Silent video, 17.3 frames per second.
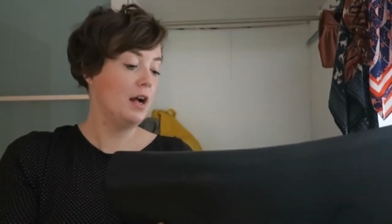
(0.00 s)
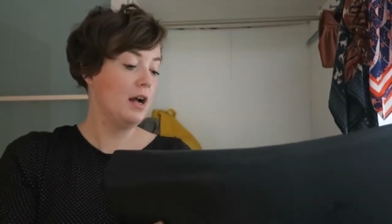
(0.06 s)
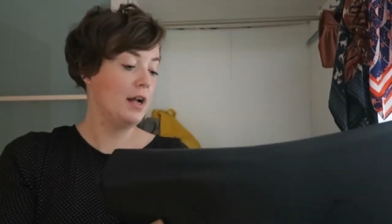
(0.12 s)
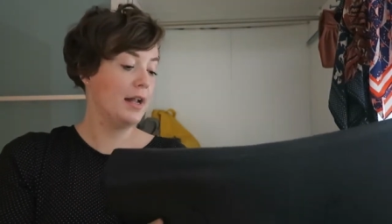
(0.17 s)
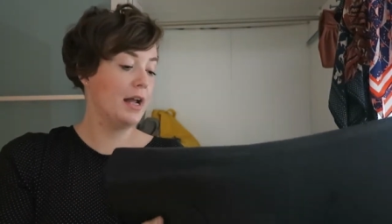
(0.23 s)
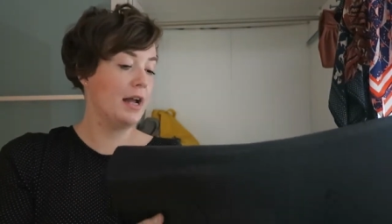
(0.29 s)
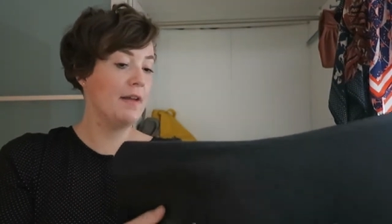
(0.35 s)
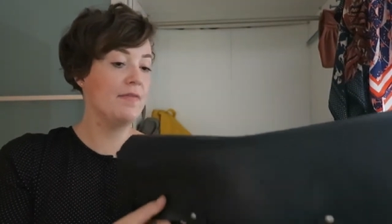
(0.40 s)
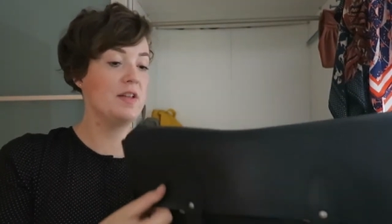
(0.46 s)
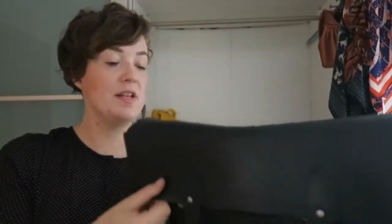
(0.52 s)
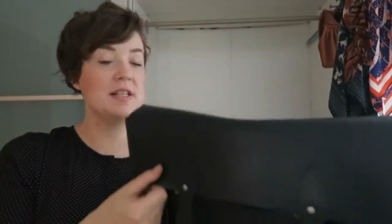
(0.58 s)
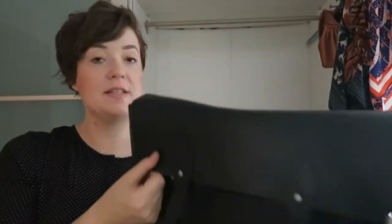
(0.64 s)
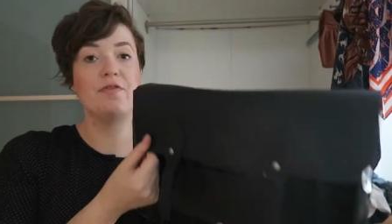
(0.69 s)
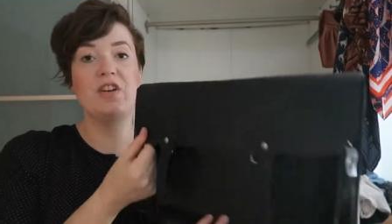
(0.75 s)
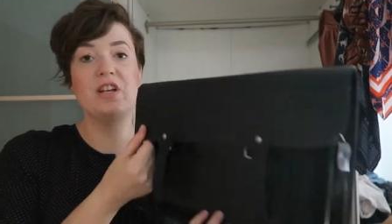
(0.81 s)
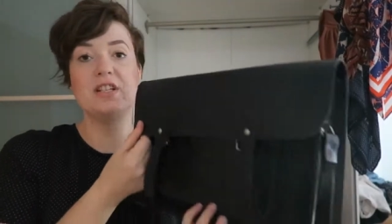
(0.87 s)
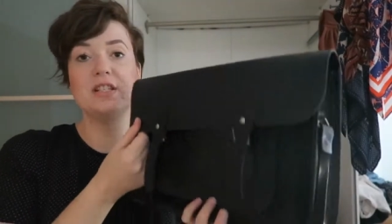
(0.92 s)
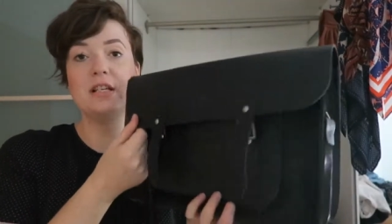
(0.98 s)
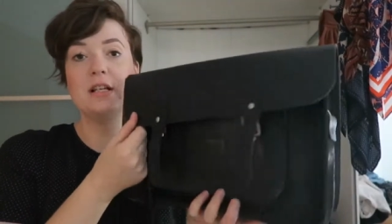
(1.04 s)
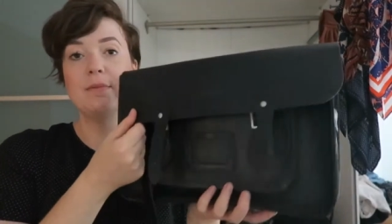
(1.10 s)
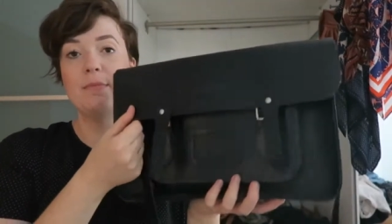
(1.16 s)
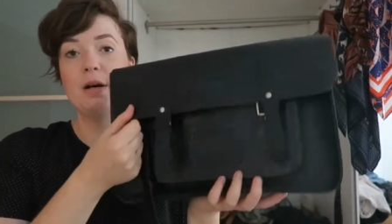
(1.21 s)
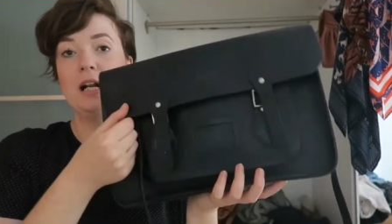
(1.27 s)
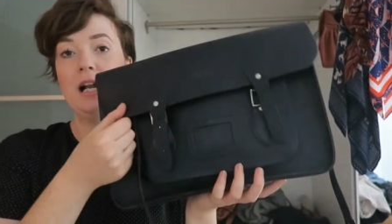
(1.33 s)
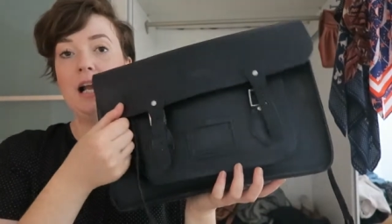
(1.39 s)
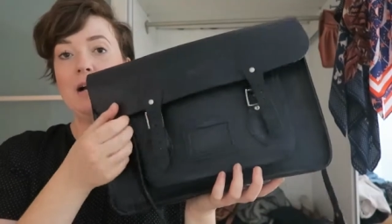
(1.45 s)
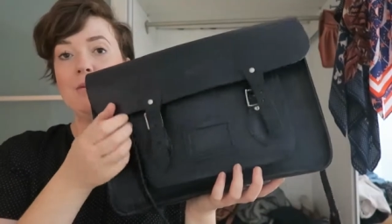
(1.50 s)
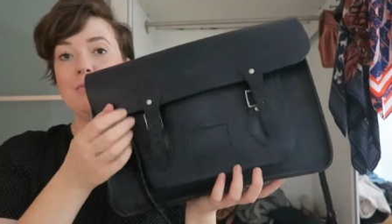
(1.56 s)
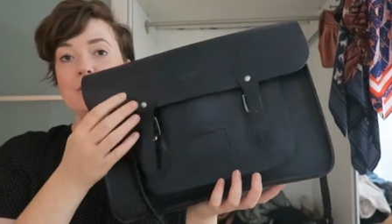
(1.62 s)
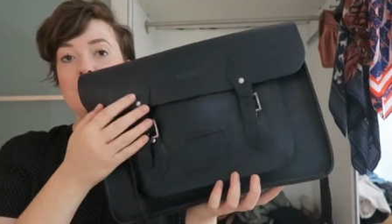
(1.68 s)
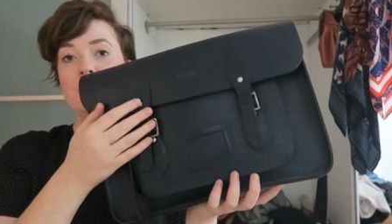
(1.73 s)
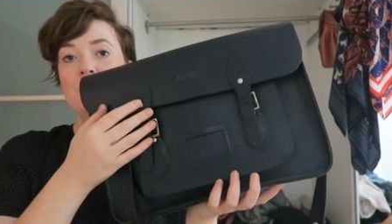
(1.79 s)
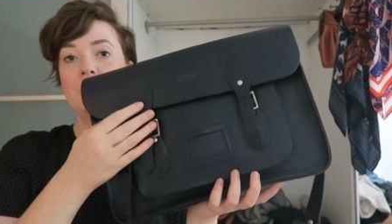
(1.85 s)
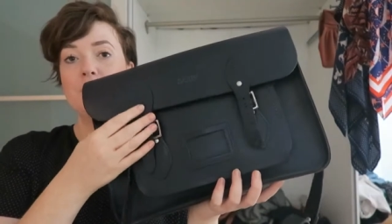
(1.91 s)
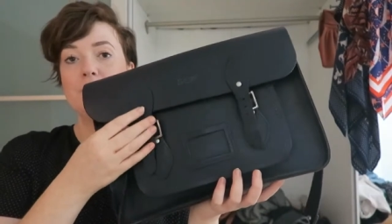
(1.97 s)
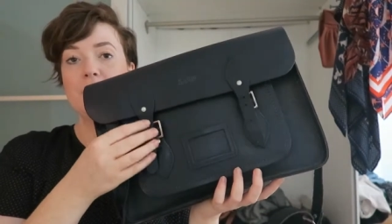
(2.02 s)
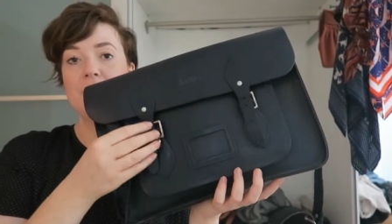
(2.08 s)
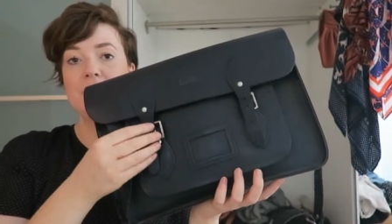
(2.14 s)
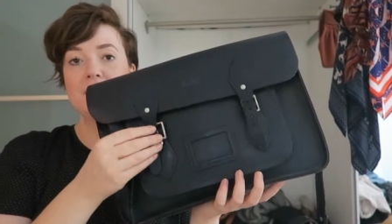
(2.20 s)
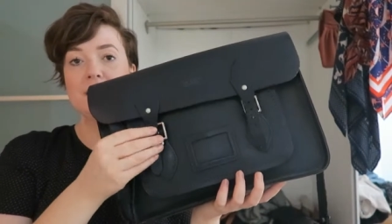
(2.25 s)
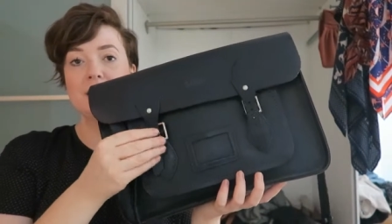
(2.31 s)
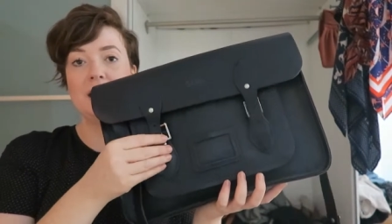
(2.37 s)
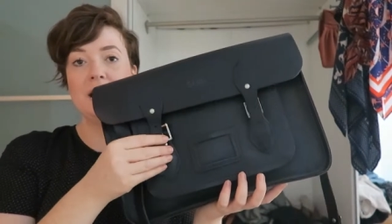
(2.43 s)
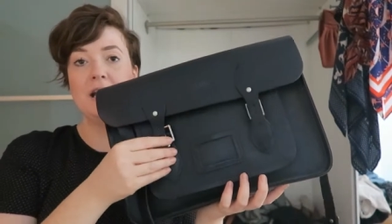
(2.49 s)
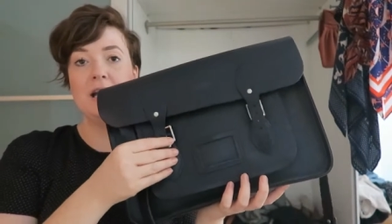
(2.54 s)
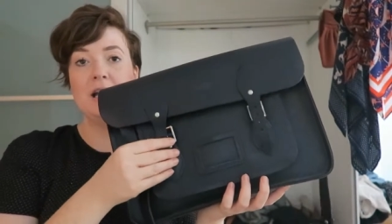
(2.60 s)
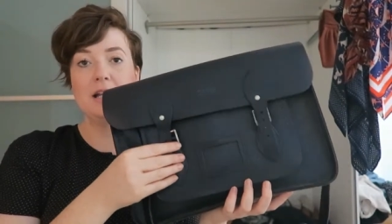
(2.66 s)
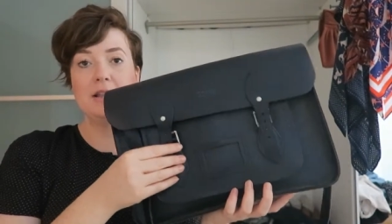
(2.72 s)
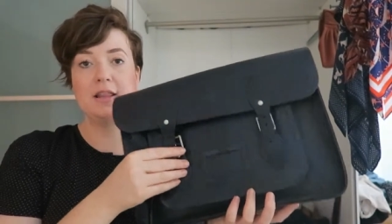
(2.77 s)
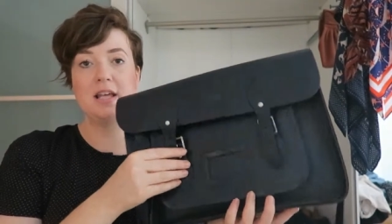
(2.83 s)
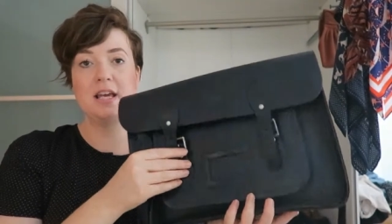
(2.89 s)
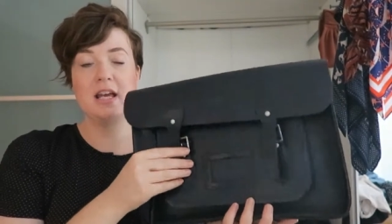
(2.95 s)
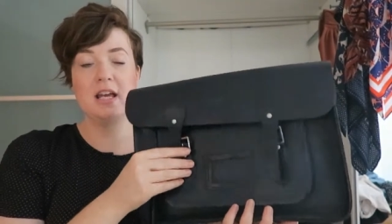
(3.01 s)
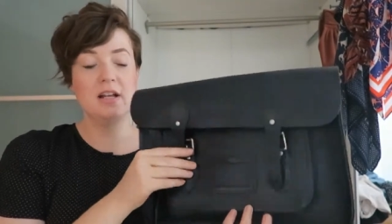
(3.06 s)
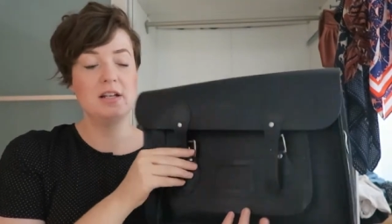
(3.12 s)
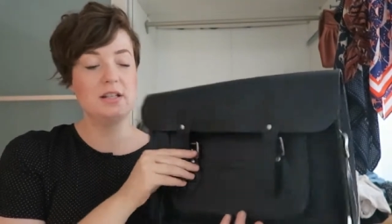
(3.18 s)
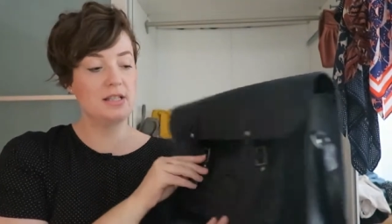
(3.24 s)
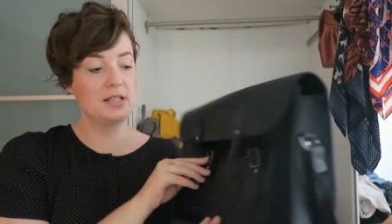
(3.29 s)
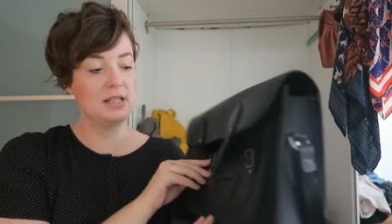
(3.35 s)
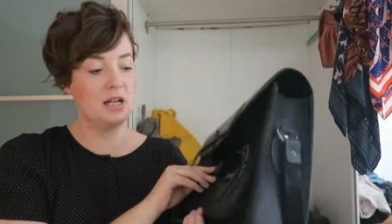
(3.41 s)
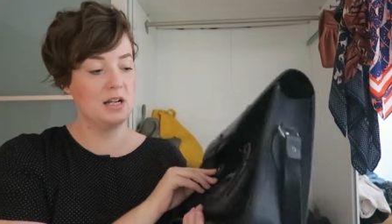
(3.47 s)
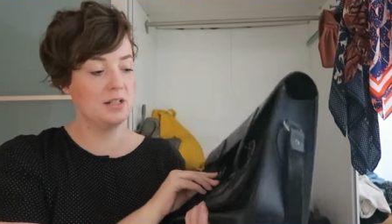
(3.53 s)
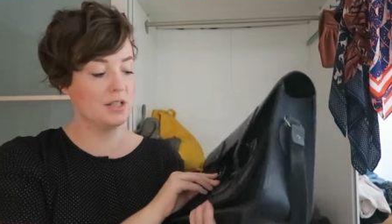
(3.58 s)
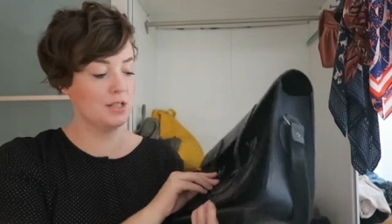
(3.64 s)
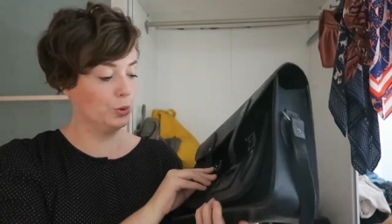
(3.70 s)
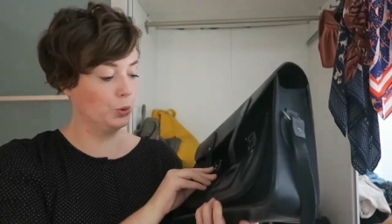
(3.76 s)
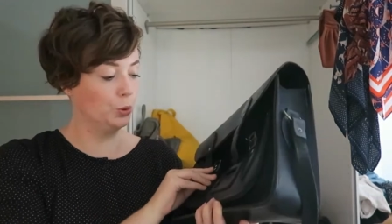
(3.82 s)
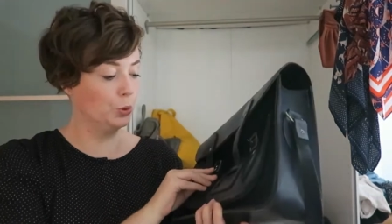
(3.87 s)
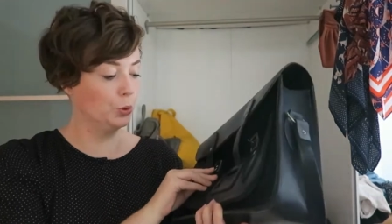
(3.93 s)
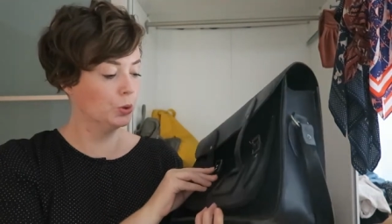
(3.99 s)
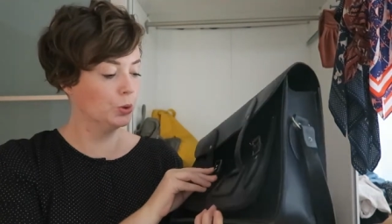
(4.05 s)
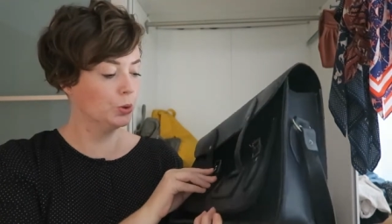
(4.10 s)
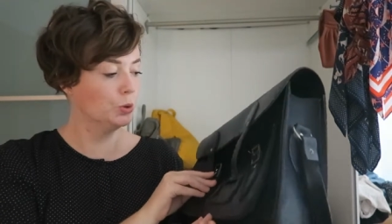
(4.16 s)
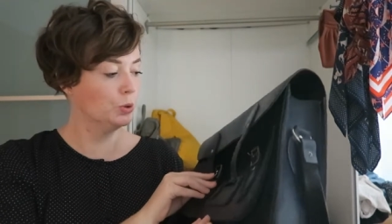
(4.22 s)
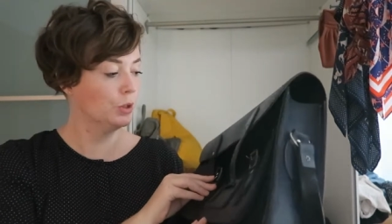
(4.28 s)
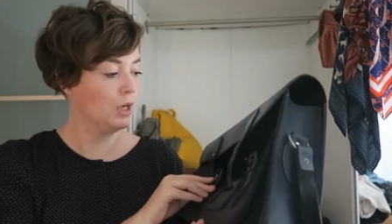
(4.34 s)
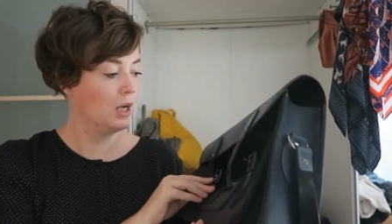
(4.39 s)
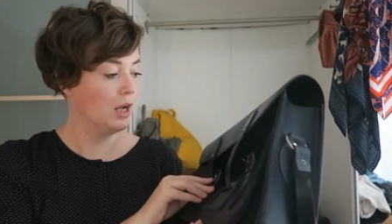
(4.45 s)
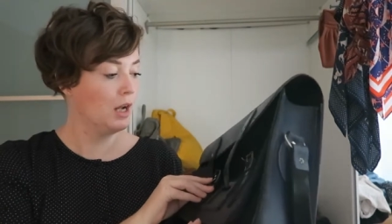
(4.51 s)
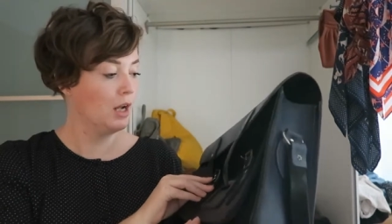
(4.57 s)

Again, this fits in my laptop nicely and things, so that's cool.